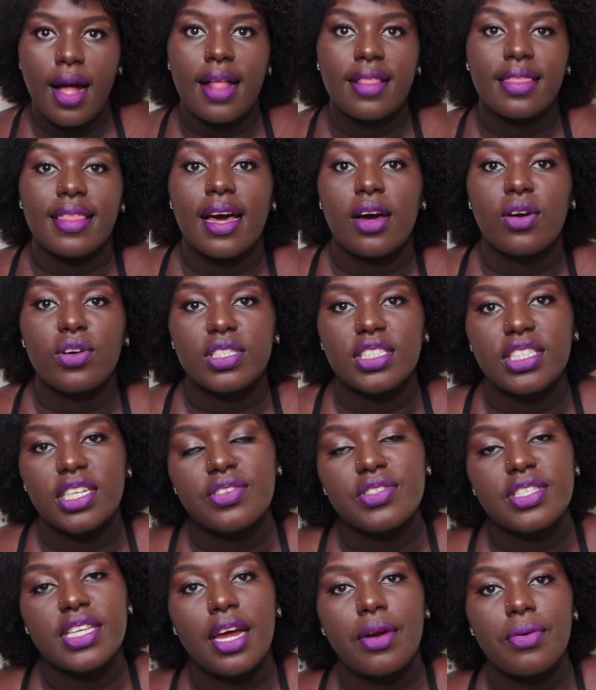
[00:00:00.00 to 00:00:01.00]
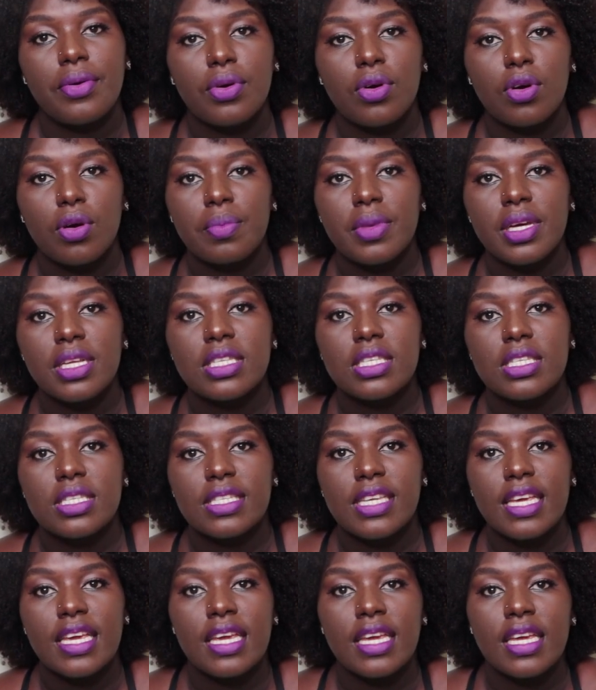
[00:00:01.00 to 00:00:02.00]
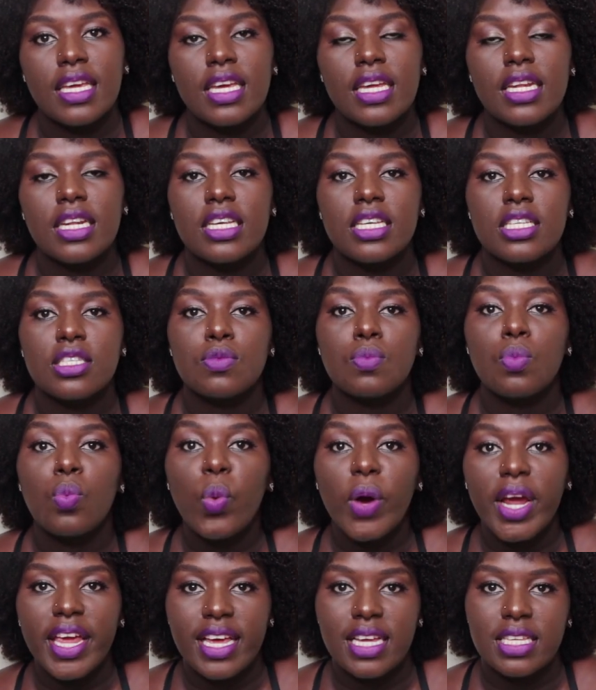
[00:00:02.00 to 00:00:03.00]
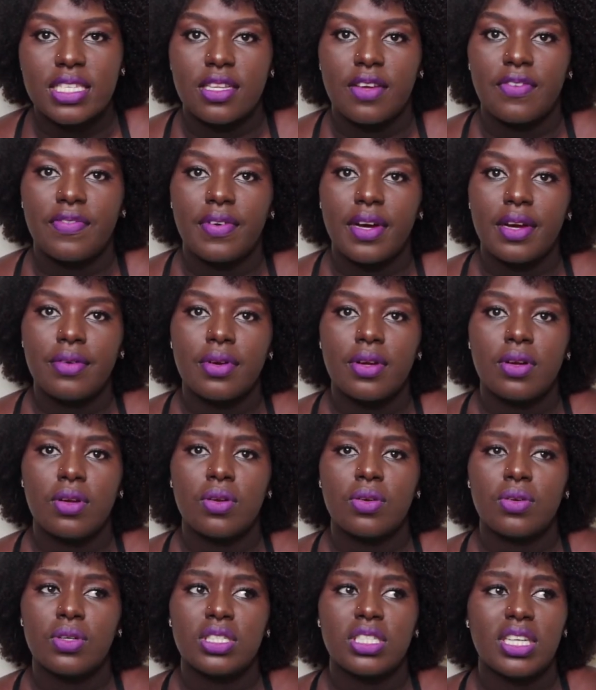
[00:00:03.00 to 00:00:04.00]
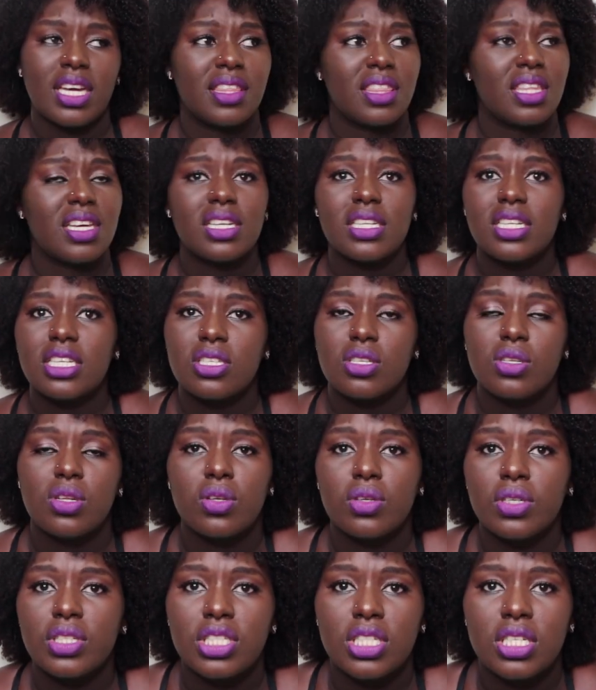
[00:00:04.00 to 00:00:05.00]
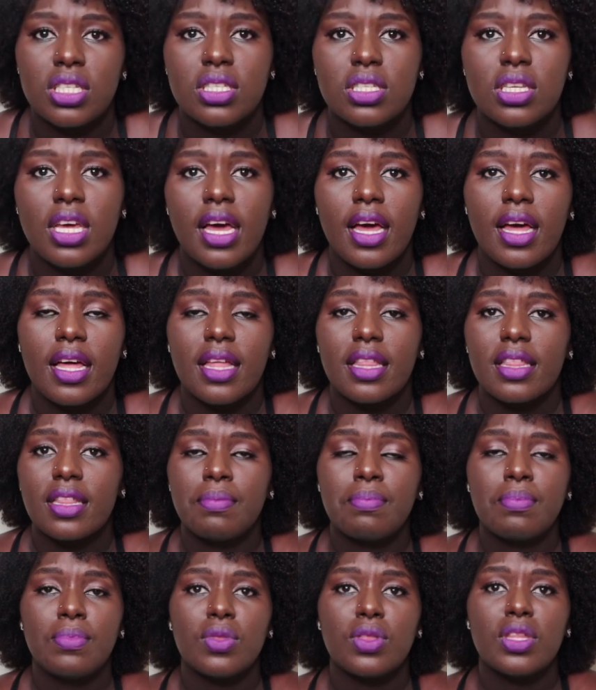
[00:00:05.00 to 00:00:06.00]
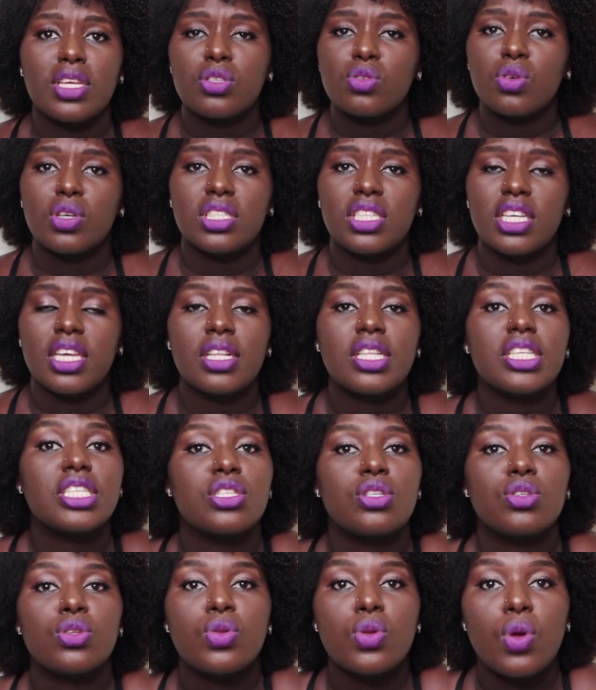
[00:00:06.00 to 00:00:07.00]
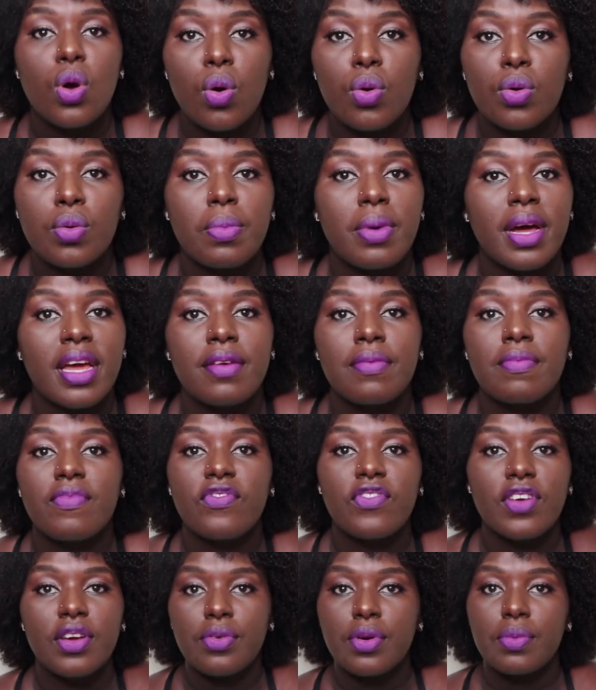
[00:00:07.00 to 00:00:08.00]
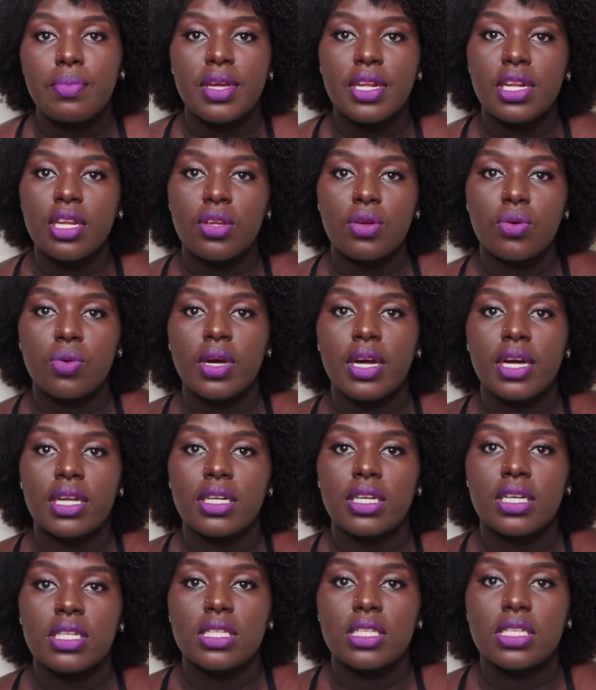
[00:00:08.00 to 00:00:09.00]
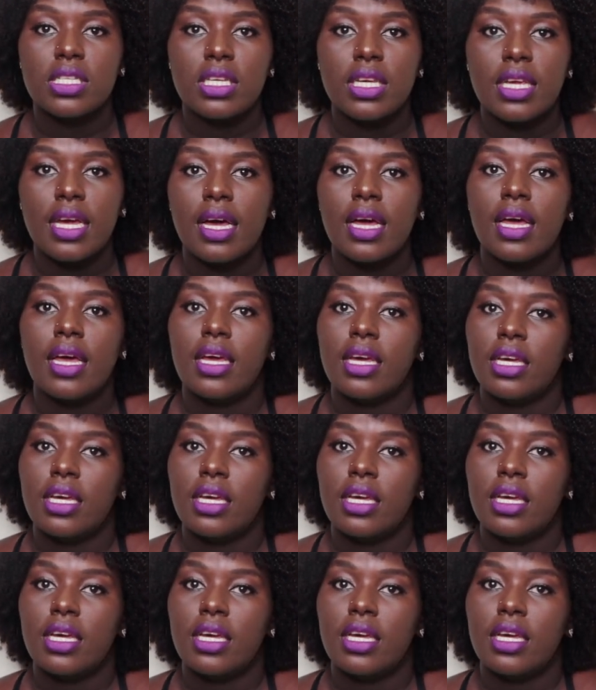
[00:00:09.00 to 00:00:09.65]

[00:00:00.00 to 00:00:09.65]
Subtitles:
And the hotels I recommend staying in is Mweya Safari Lodge. I think this hotel is known by very many Ugandans here.